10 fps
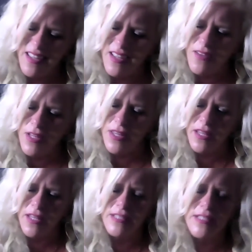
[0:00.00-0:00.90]

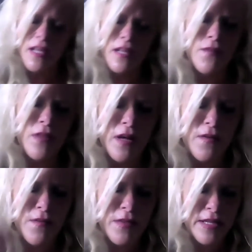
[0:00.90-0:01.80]
everything that is not of
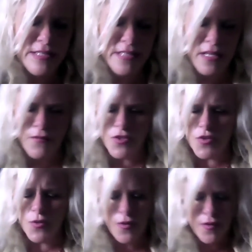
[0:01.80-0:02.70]
love, that is not of
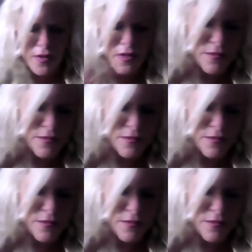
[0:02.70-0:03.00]
truth.